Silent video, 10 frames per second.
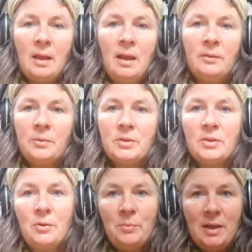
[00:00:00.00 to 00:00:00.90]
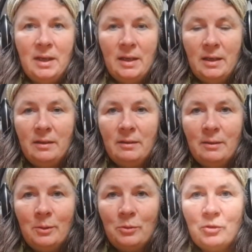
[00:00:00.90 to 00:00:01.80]
And there were so many,
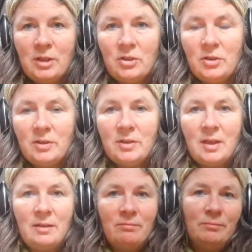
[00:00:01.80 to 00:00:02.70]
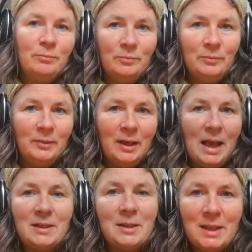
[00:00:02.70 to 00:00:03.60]
traditions that
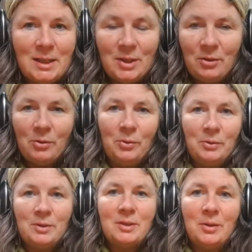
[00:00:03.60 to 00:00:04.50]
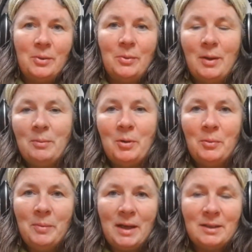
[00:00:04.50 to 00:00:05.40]
as a 60-year-old, so I'm
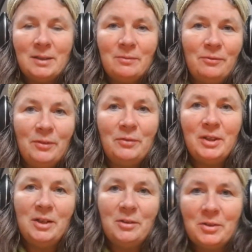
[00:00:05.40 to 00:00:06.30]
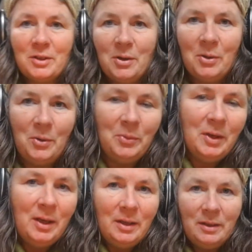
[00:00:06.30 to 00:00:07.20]
going back to 50 years ago,
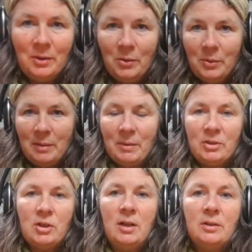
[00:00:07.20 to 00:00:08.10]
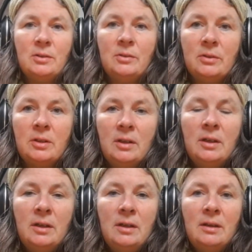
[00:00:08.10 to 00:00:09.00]
in my childhood,
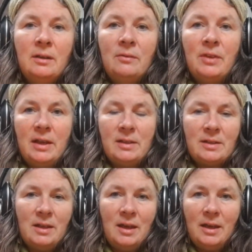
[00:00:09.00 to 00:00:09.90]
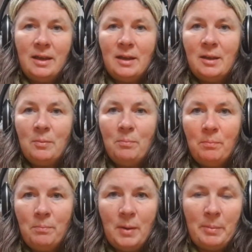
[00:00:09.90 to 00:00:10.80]
things like
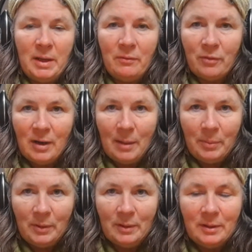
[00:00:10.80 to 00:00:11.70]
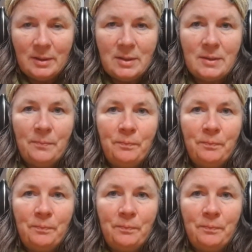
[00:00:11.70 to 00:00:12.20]
bobbing for apples,